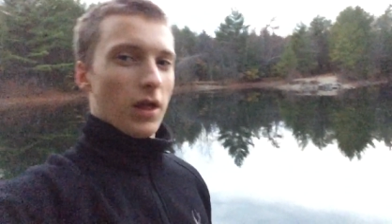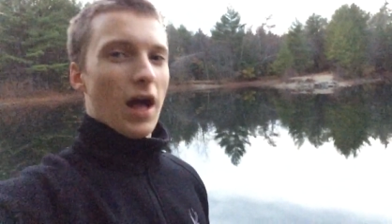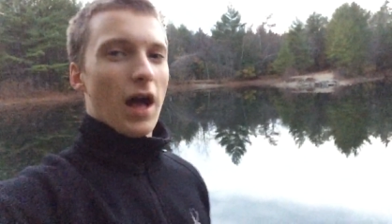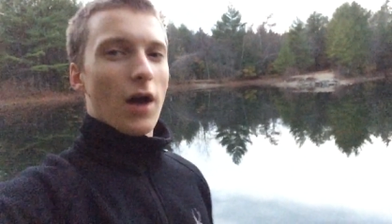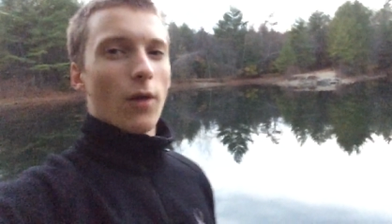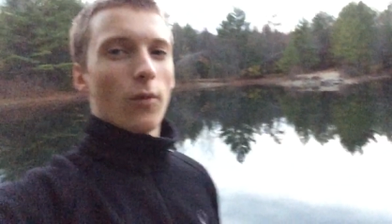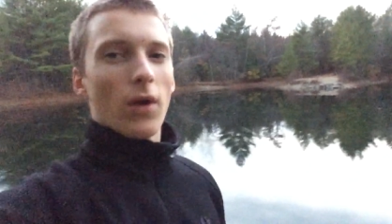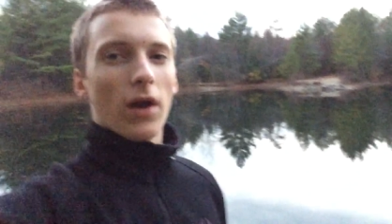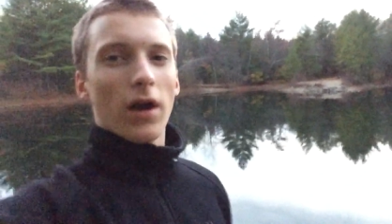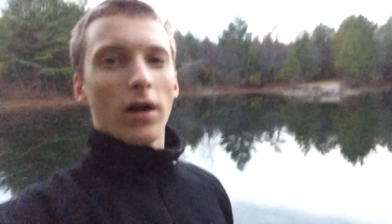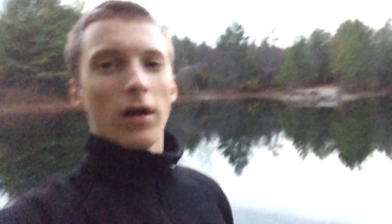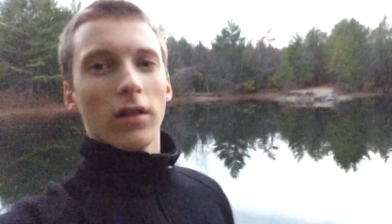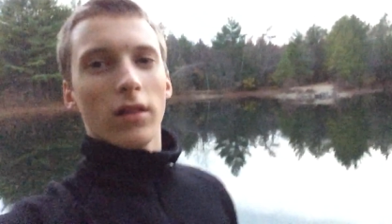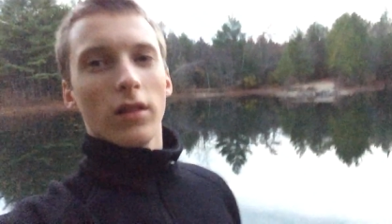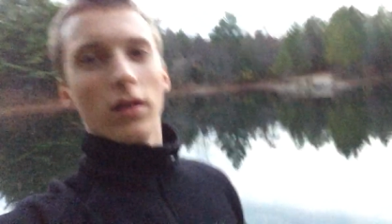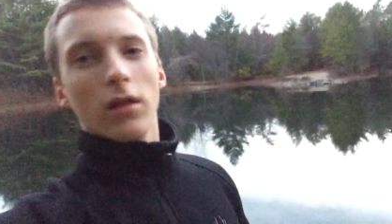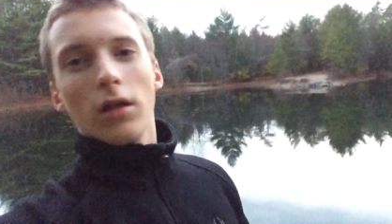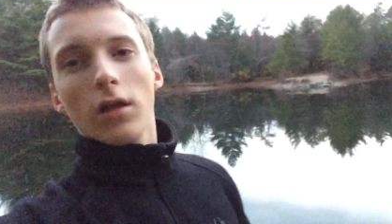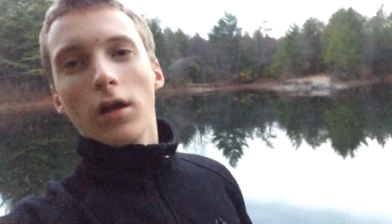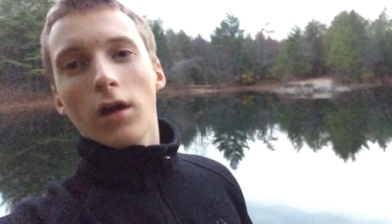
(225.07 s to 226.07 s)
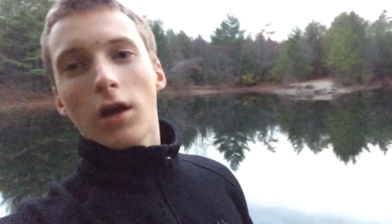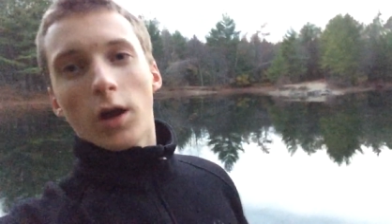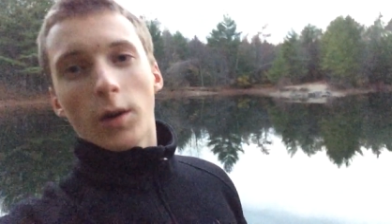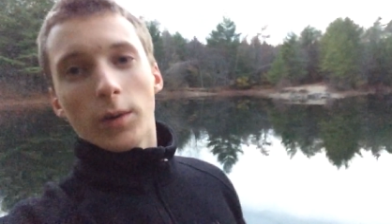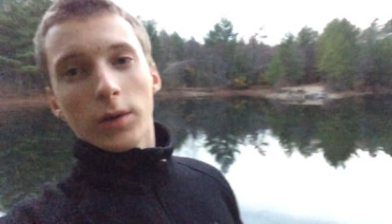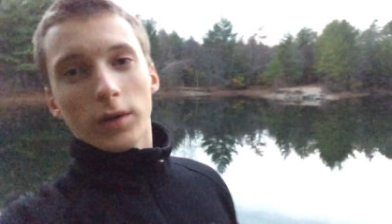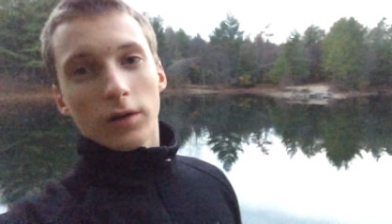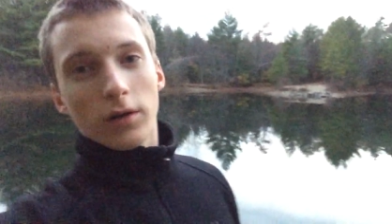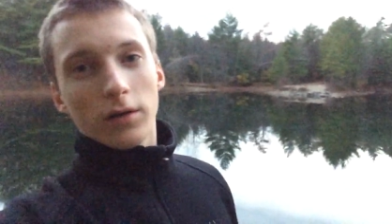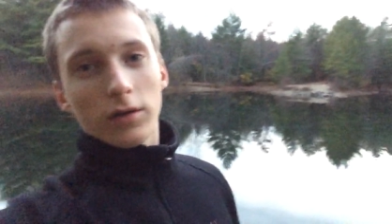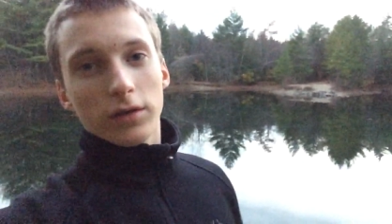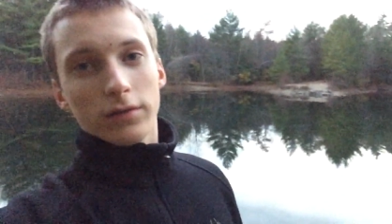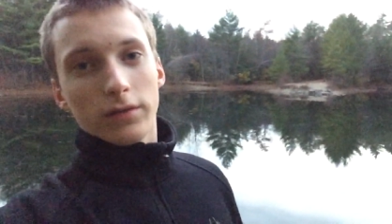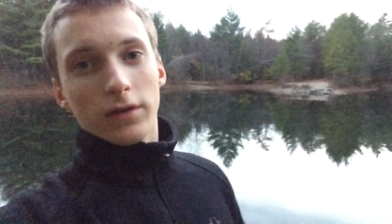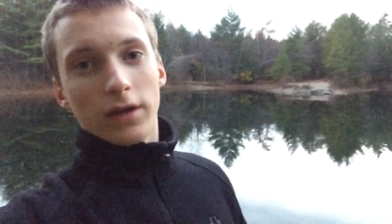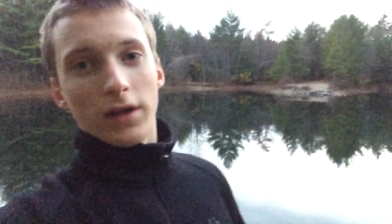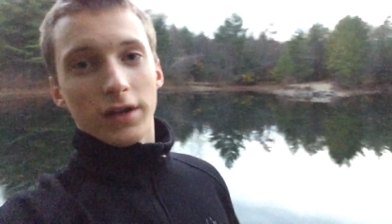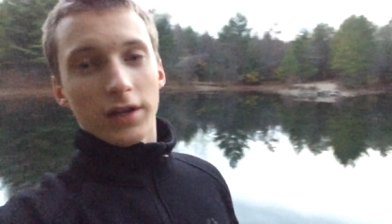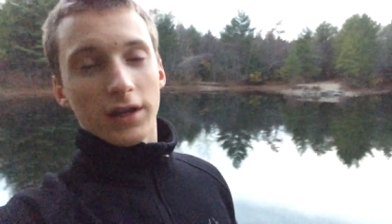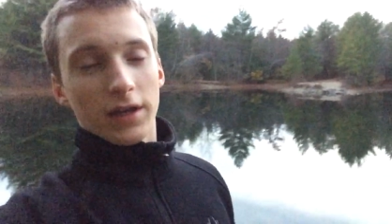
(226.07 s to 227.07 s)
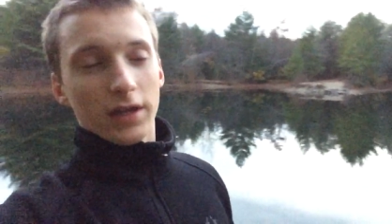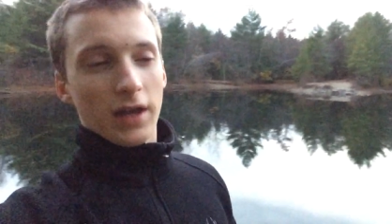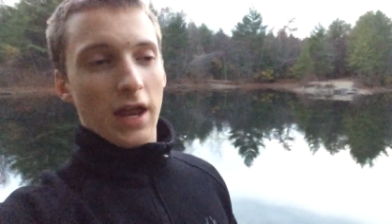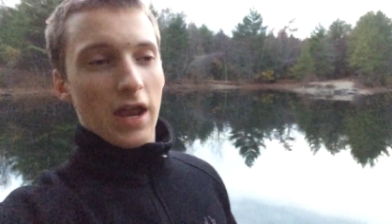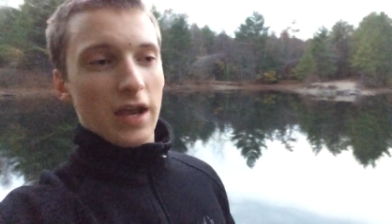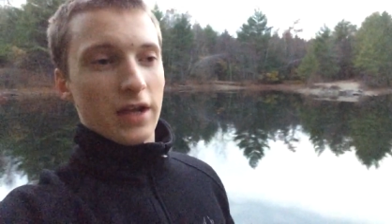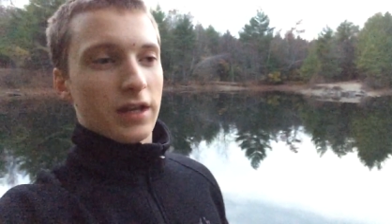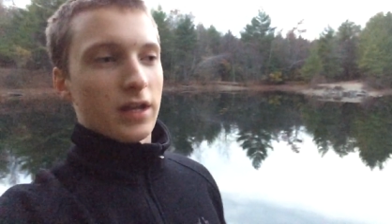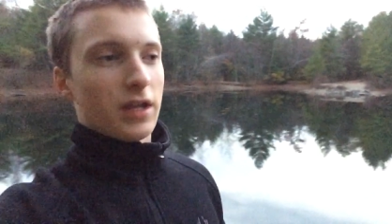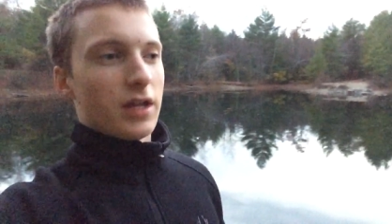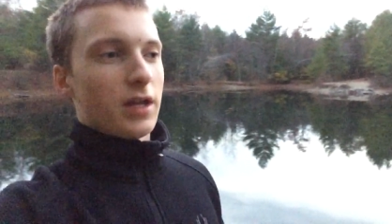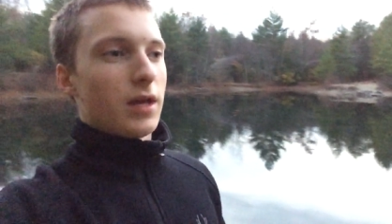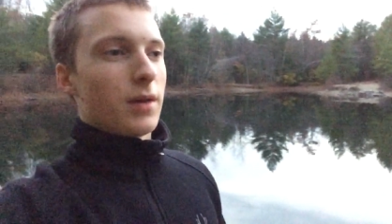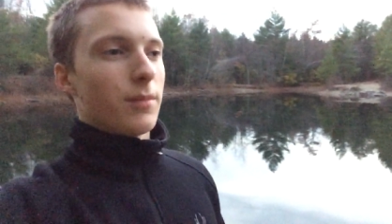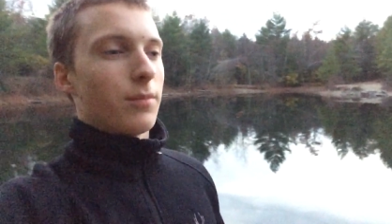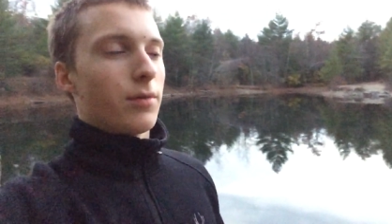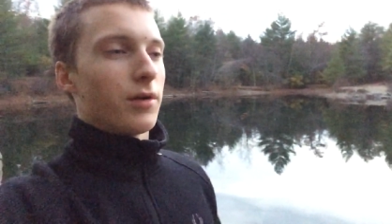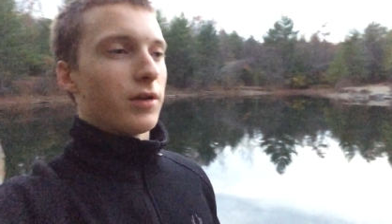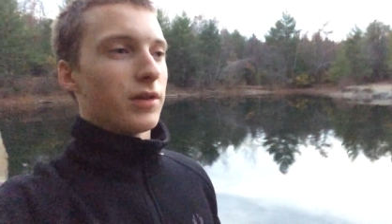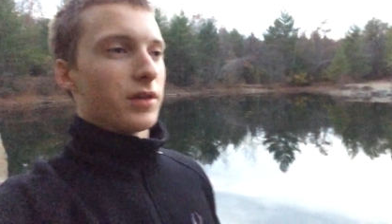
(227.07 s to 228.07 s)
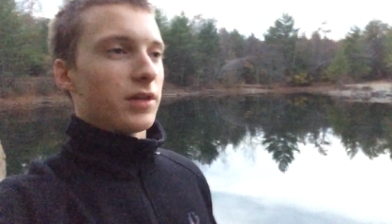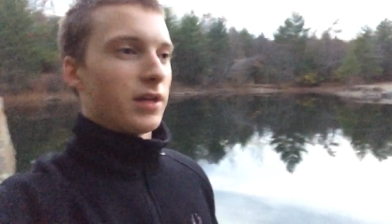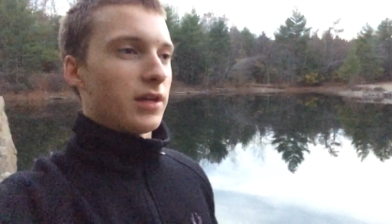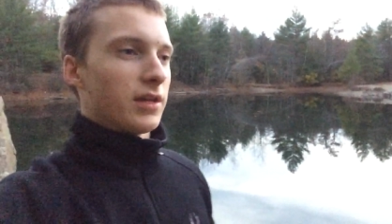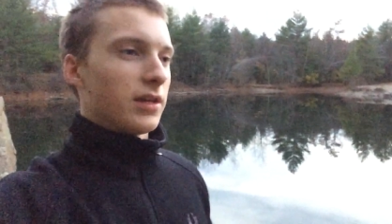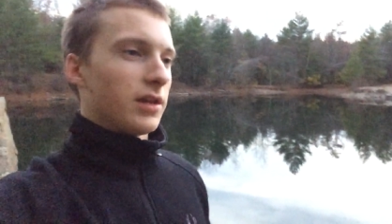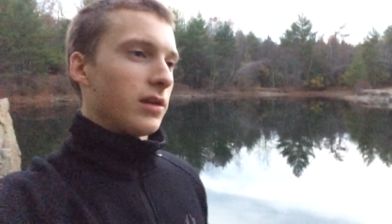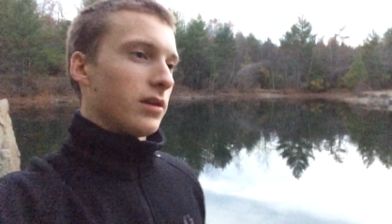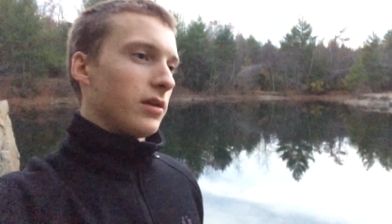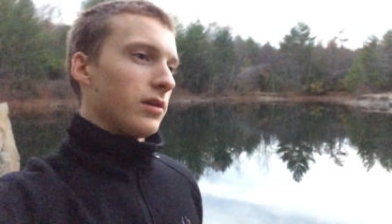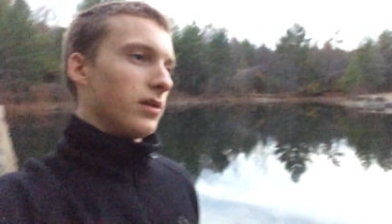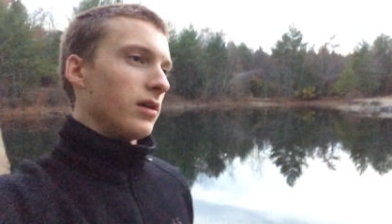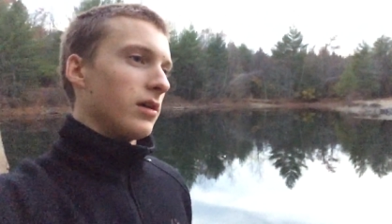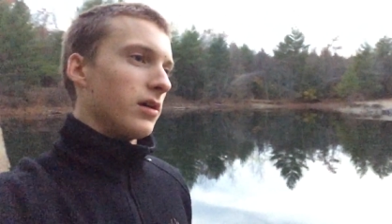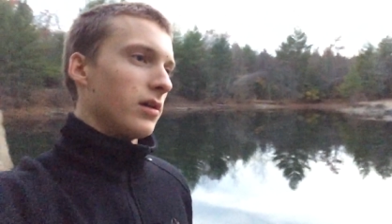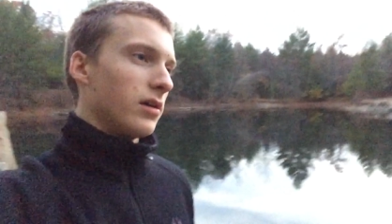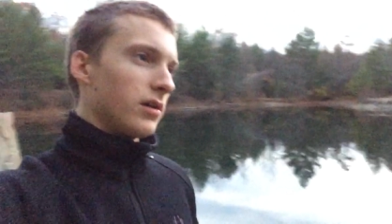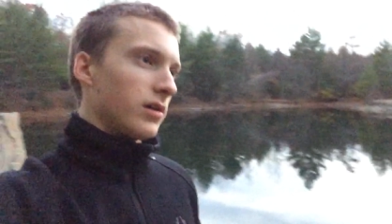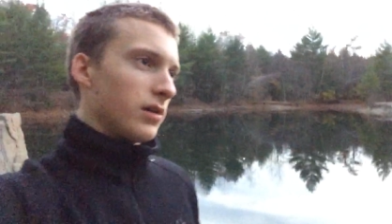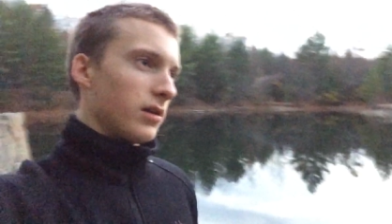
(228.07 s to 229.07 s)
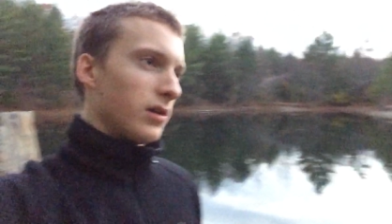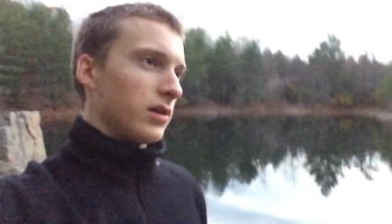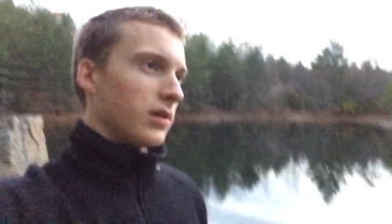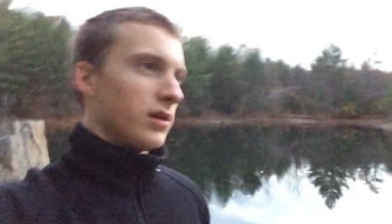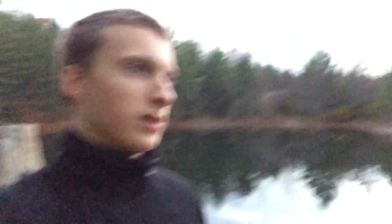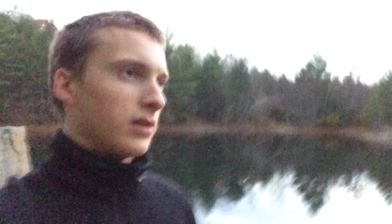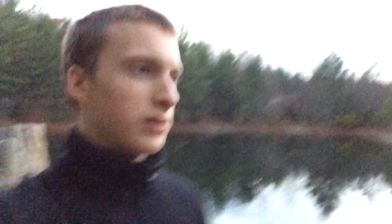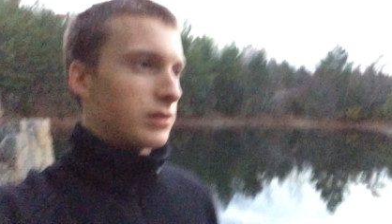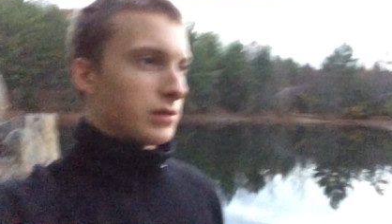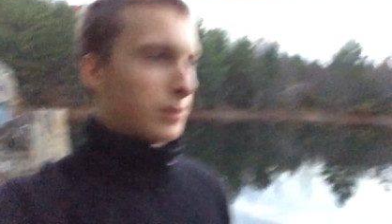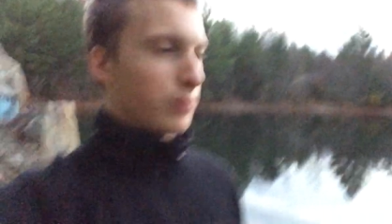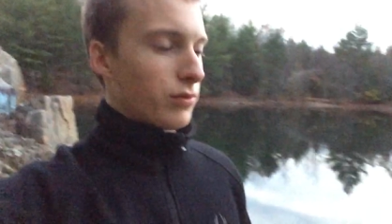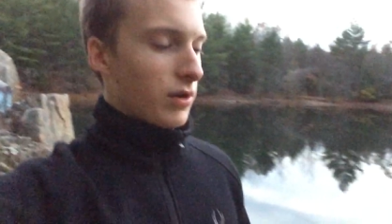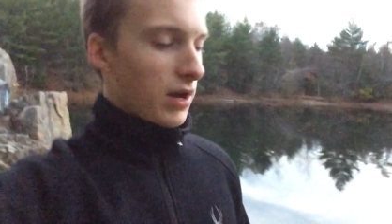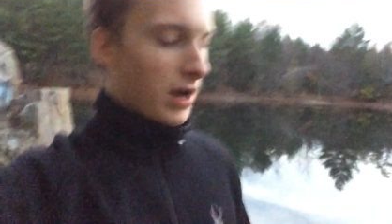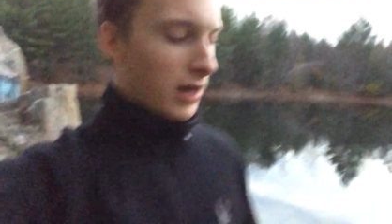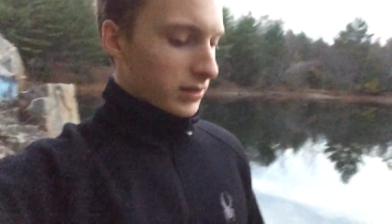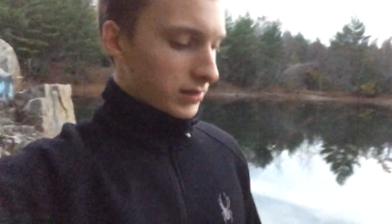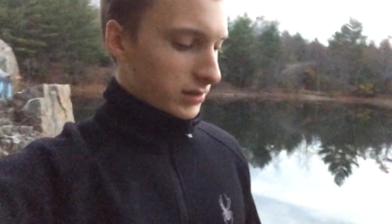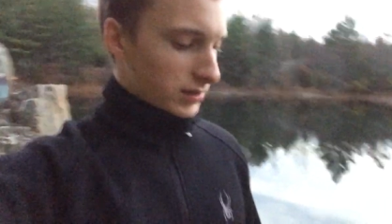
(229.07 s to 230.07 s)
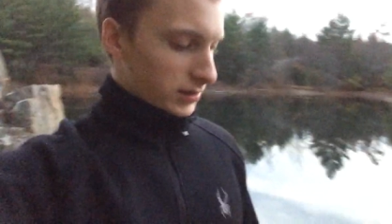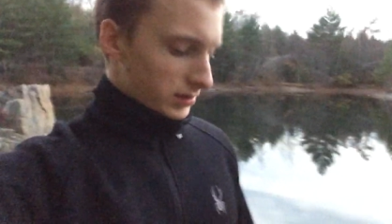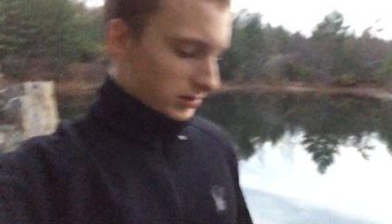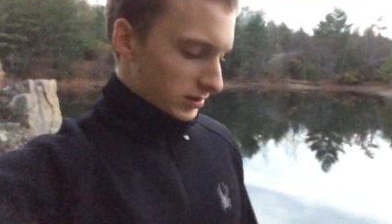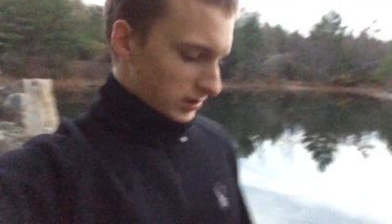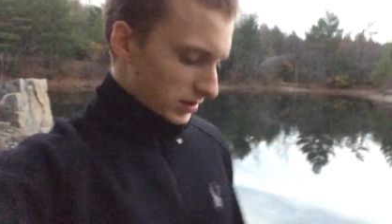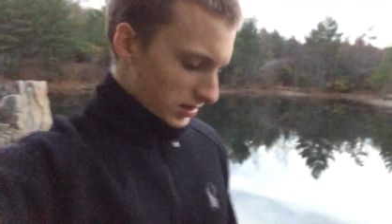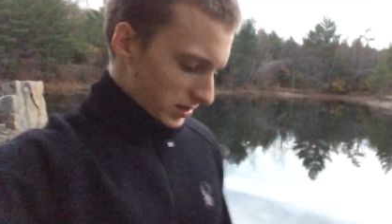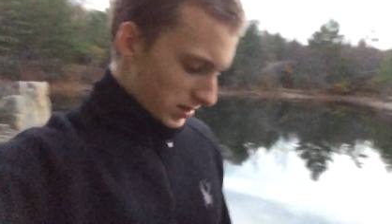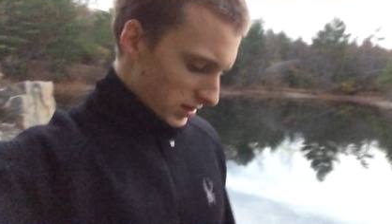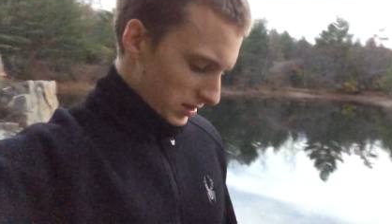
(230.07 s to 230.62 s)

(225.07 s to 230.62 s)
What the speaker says: How well are we cultivating it and putting it into practice?